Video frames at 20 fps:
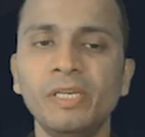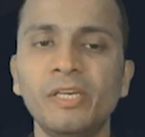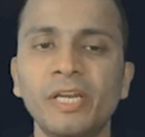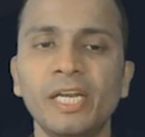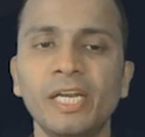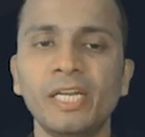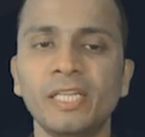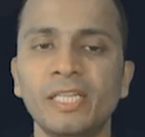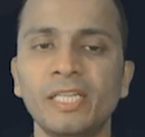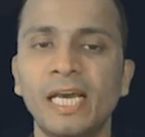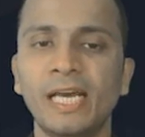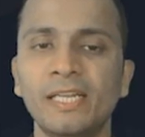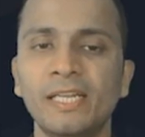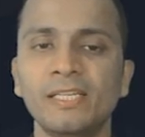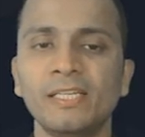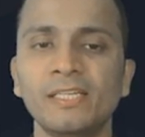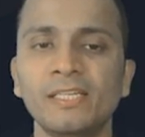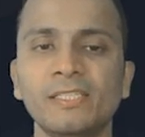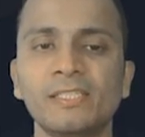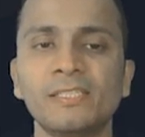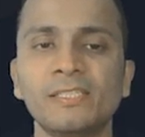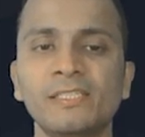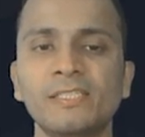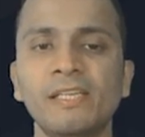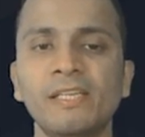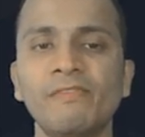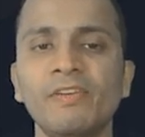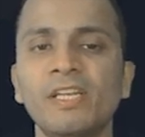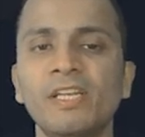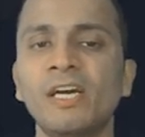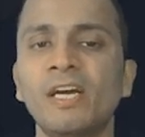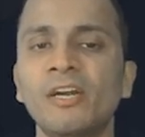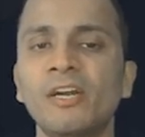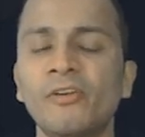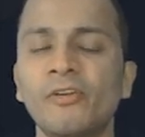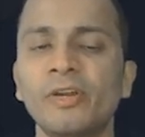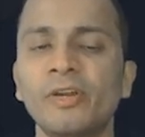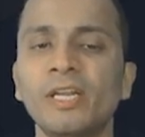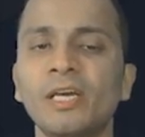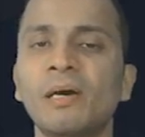greater than
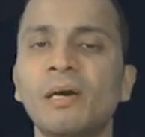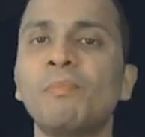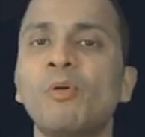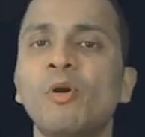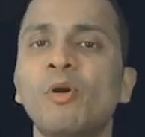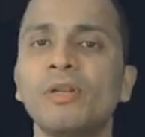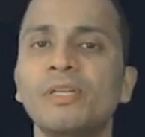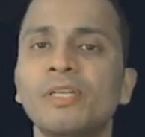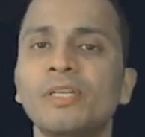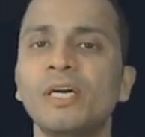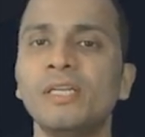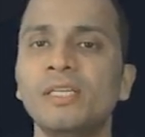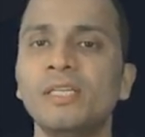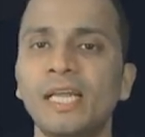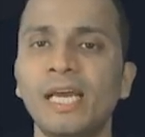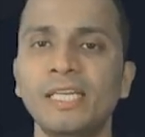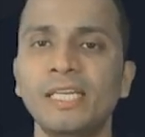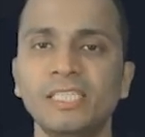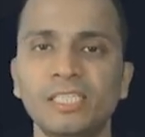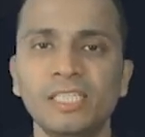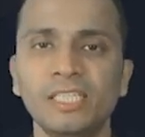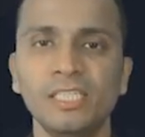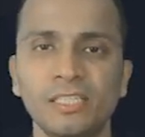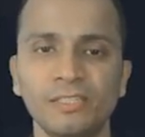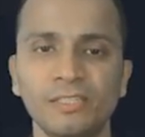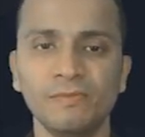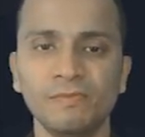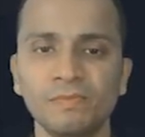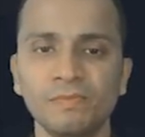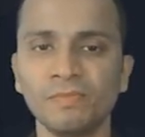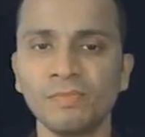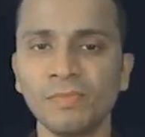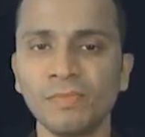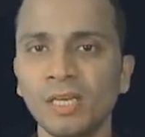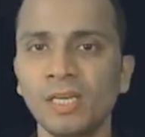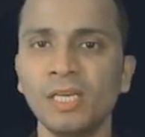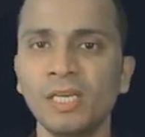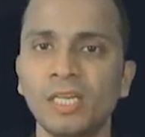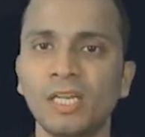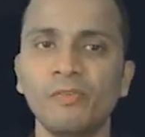700 upon 19.
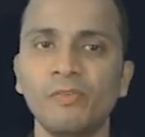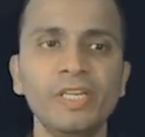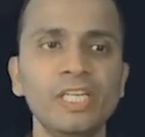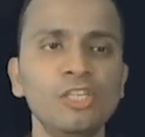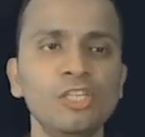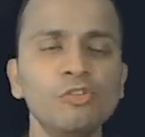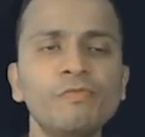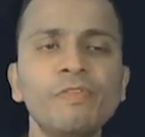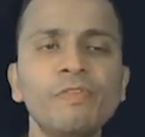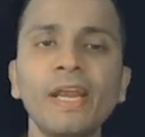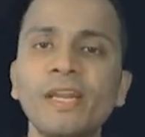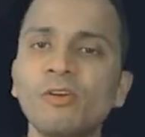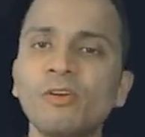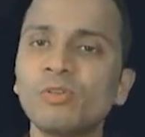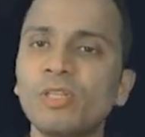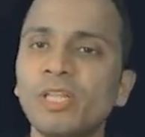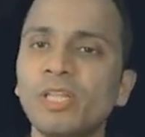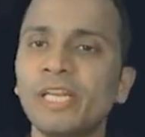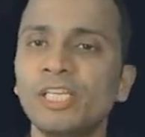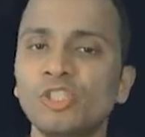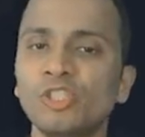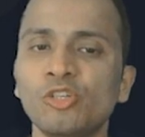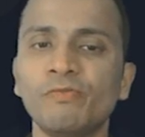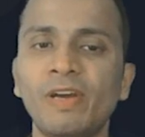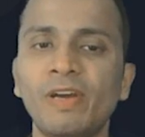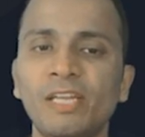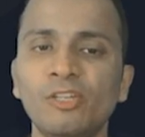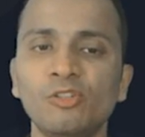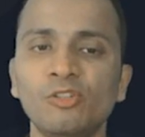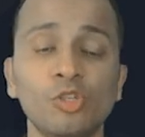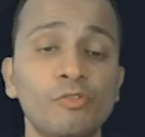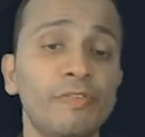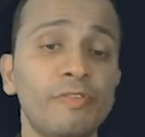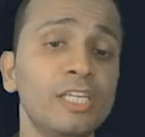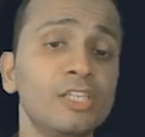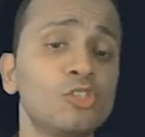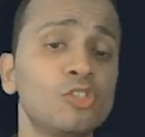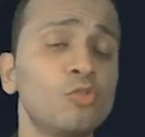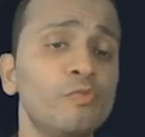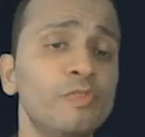Now we need to find out the range of values of
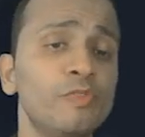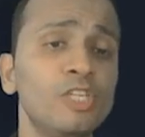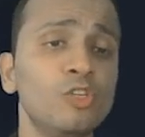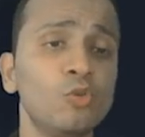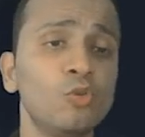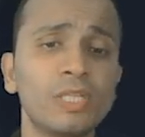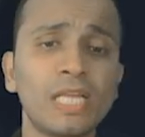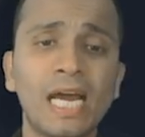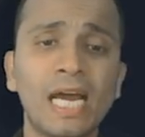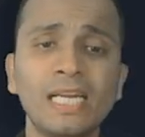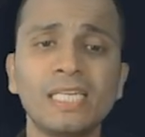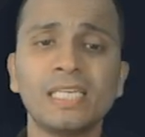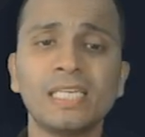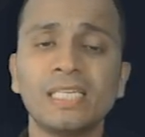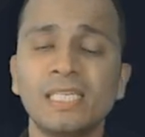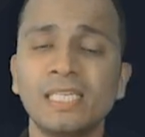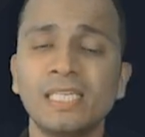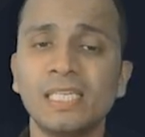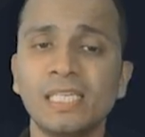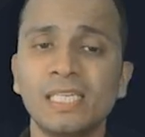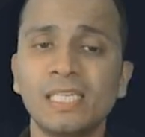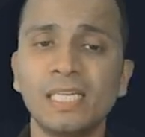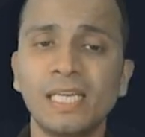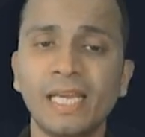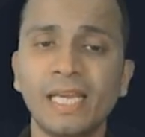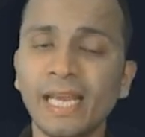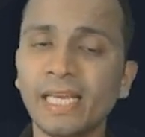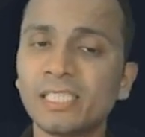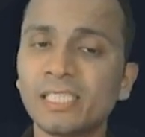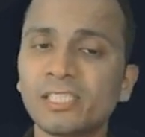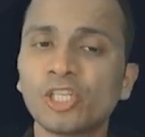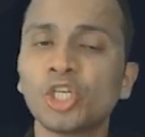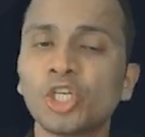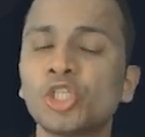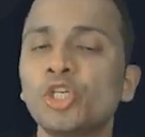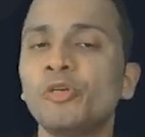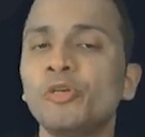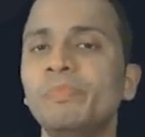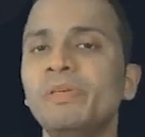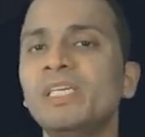x. So we know that x
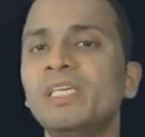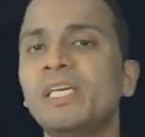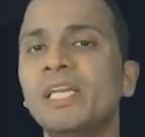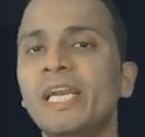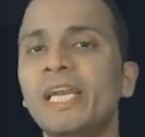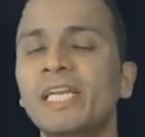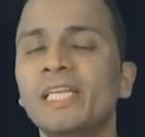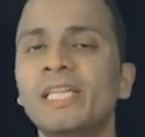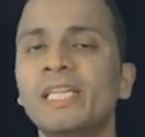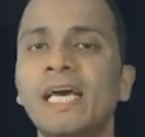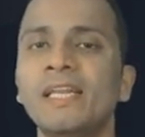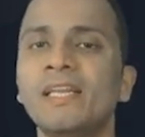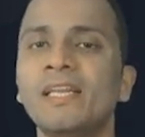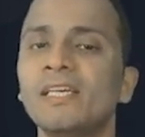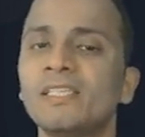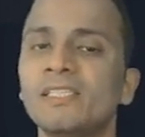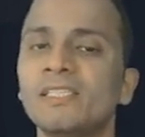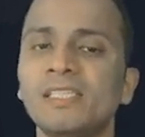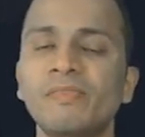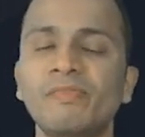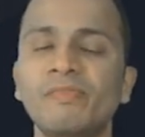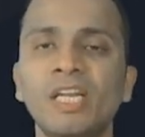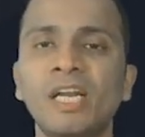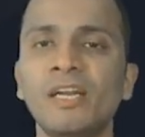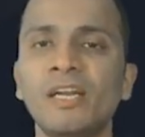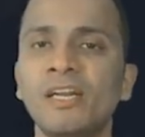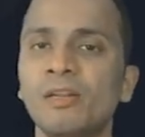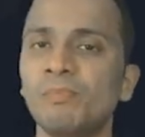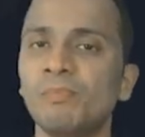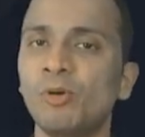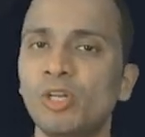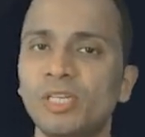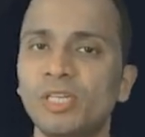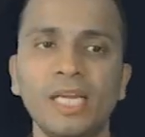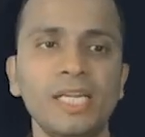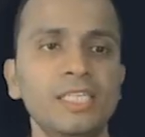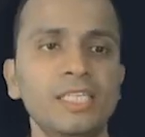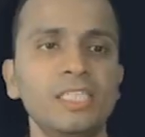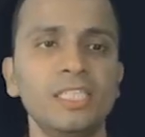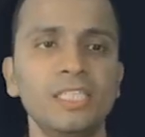should be greater than 700 upon
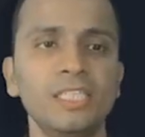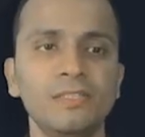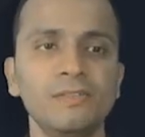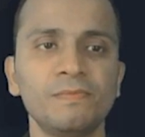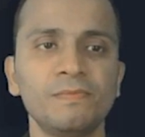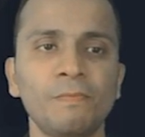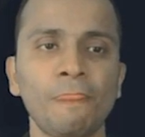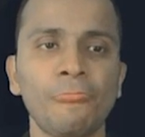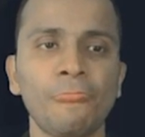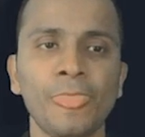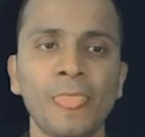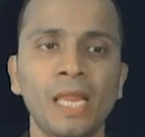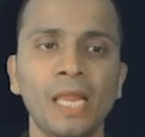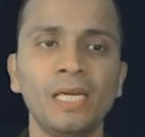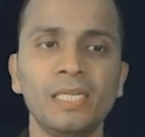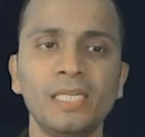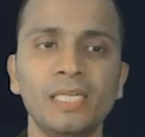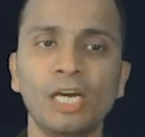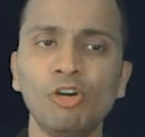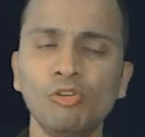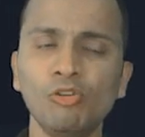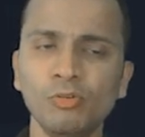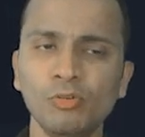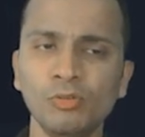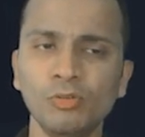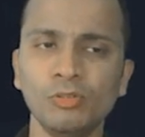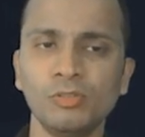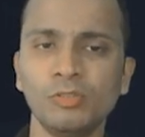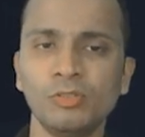19. Now